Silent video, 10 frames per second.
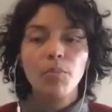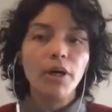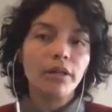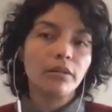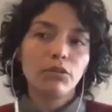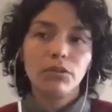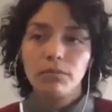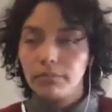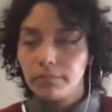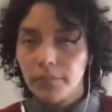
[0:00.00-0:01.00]
But
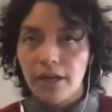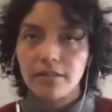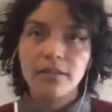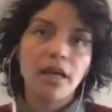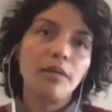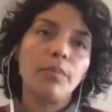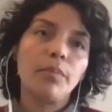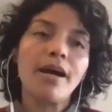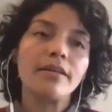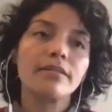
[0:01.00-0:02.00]
as time
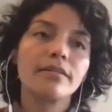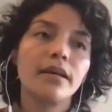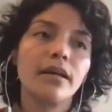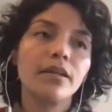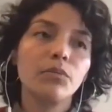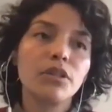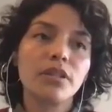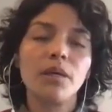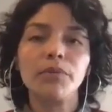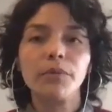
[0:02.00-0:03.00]
passed, uh, it was
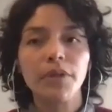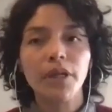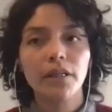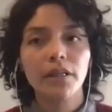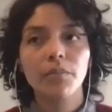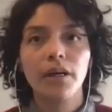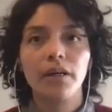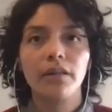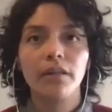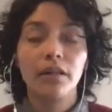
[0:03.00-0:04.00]
appropriated
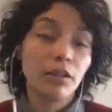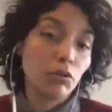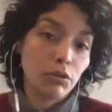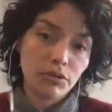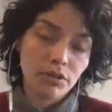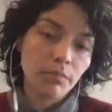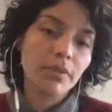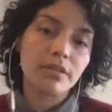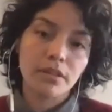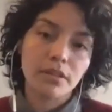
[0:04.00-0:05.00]
by the criollos and
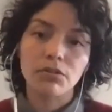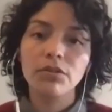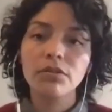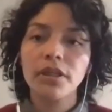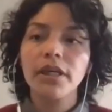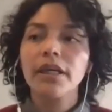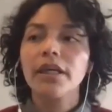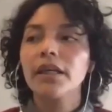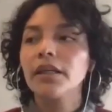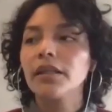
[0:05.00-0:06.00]
mestizos,
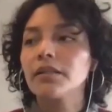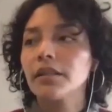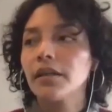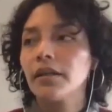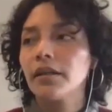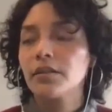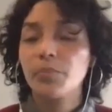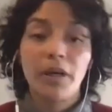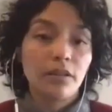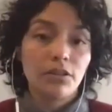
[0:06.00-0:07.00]
and uh,
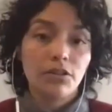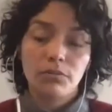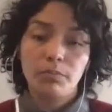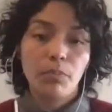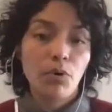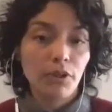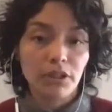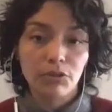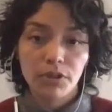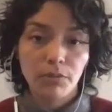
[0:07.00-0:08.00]
Spanish
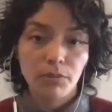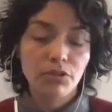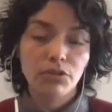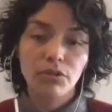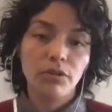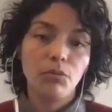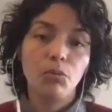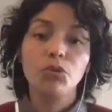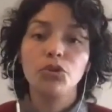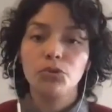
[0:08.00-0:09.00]
poetry was
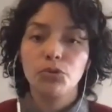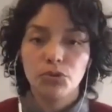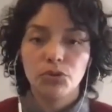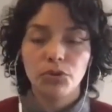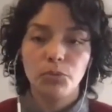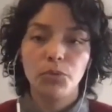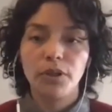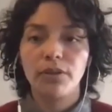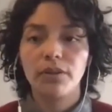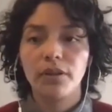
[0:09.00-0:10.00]
used
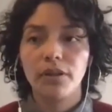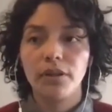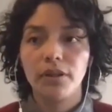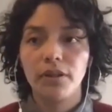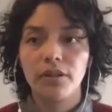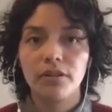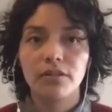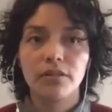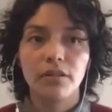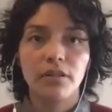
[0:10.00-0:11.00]
with uh,
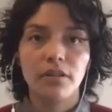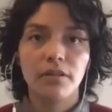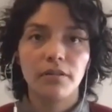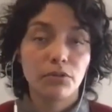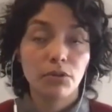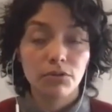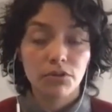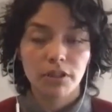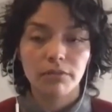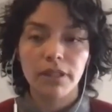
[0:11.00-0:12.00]
this uh, song
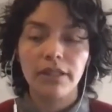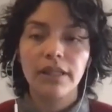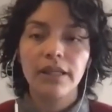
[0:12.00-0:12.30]
genre.